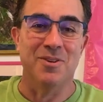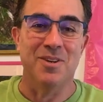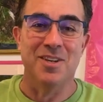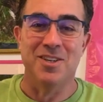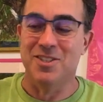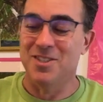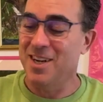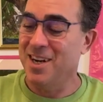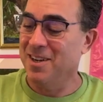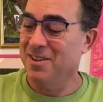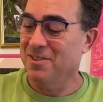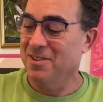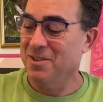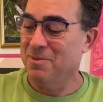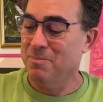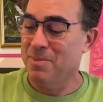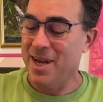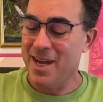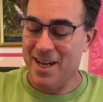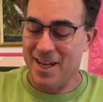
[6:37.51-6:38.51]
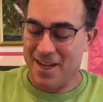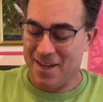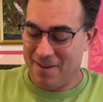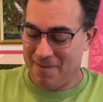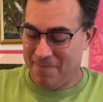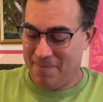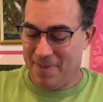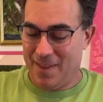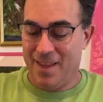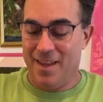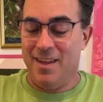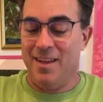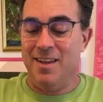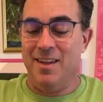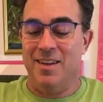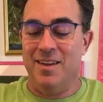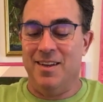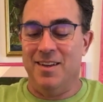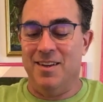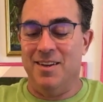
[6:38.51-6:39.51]
to jail and bang.
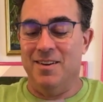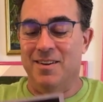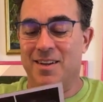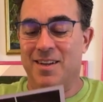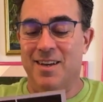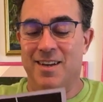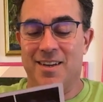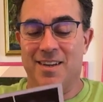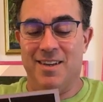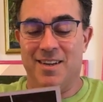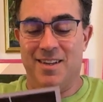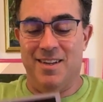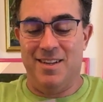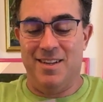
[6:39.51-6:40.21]
Okay.